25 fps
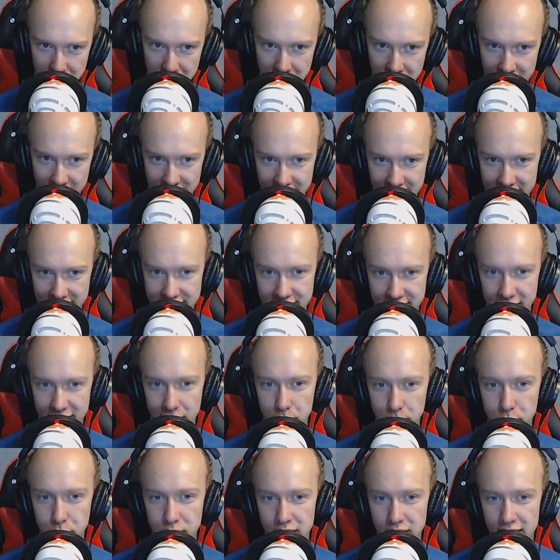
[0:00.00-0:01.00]
at the
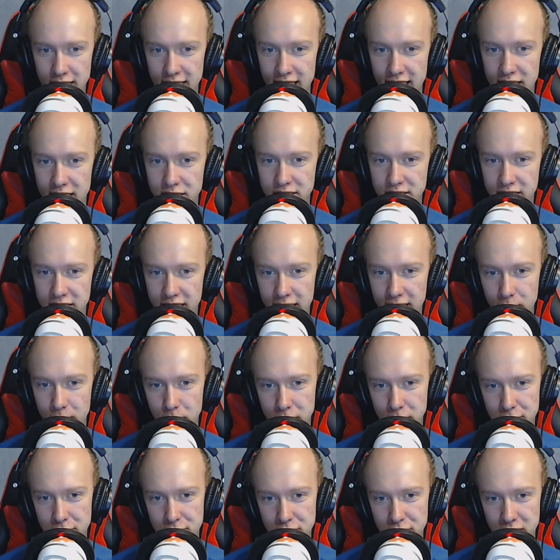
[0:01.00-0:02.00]
time were allowed to keep
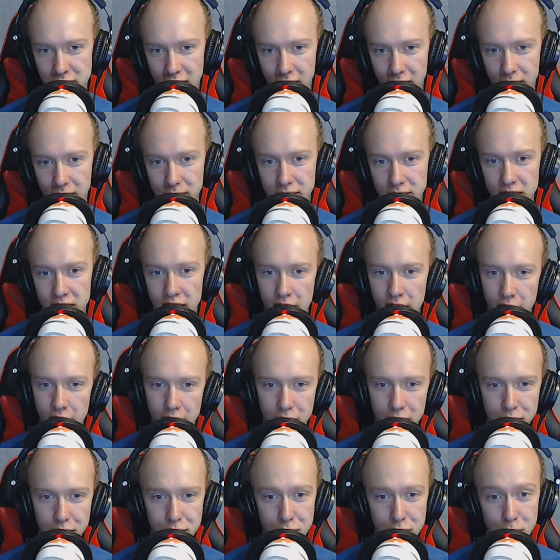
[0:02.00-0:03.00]
their jobs,
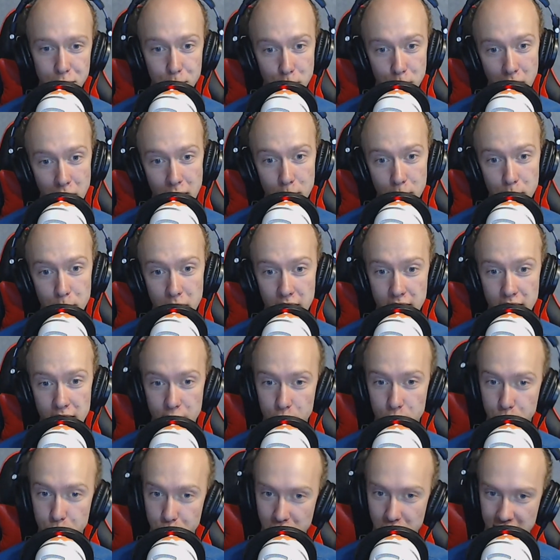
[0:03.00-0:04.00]
although Pep
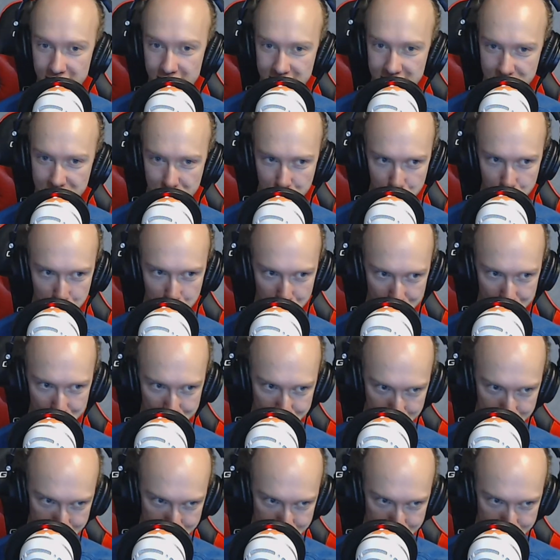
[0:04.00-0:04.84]
and Reichsmark